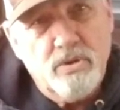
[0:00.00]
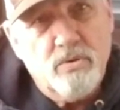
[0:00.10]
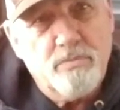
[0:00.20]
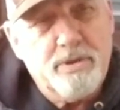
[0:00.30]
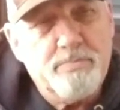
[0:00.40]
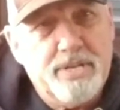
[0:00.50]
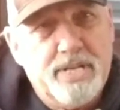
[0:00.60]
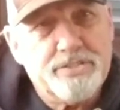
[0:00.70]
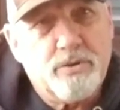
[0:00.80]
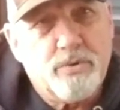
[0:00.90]
or
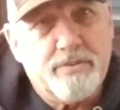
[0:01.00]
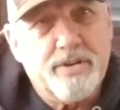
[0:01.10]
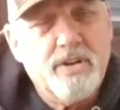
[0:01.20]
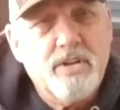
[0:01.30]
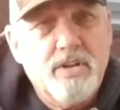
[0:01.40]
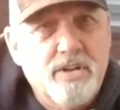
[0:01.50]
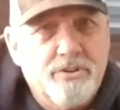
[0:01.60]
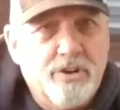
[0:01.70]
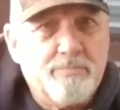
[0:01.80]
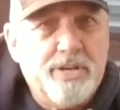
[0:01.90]
BPS or whatever,
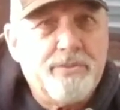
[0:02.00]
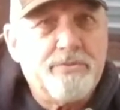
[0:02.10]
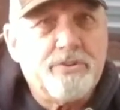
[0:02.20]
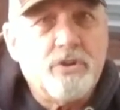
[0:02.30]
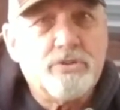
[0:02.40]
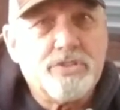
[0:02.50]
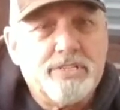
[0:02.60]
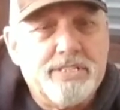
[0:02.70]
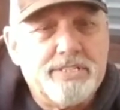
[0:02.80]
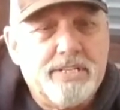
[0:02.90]
you're going to pay through the nose
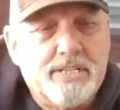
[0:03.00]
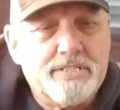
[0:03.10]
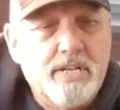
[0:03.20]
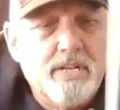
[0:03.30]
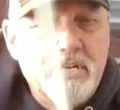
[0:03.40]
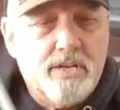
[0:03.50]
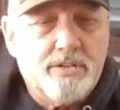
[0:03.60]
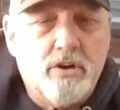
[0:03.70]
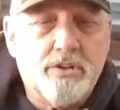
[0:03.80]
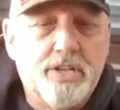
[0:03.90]
on these things.
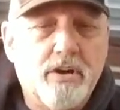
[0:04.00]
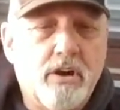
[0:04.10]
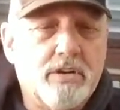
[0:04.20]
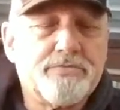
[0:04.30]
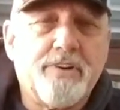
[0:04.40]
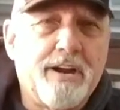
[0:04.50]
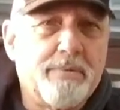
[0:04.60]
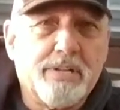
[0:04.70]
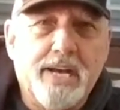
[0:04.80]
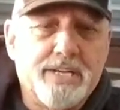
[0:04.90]
And all they are is
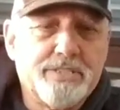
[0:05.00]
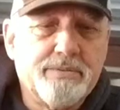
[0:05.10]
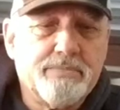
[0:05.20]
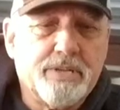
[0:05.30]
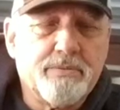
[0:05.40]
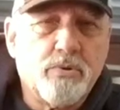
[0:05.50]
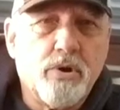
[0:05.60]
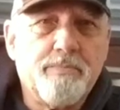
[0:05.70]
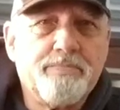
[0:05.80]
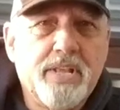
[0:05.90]
fiberglass, nothing
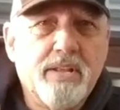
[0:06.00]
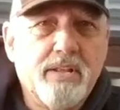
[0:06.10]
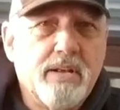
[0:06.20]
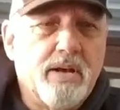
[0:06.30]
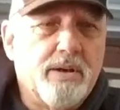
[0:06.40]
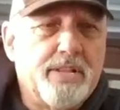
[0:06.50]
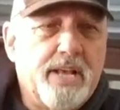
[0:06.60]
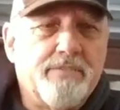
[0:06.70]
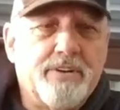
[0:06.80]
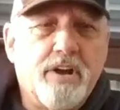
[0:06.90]
more. Uh, they
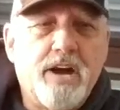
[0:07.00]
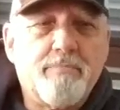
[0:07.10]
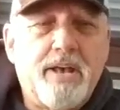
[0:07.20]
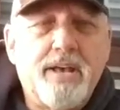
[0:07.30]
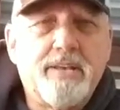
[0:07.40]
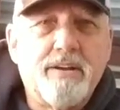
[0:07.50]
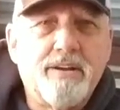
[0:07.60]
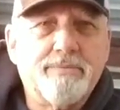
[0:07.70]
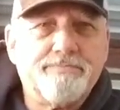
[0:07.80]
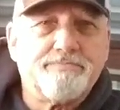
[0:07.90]
have a knockback
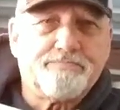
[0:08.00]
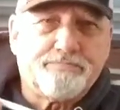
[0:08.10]
here.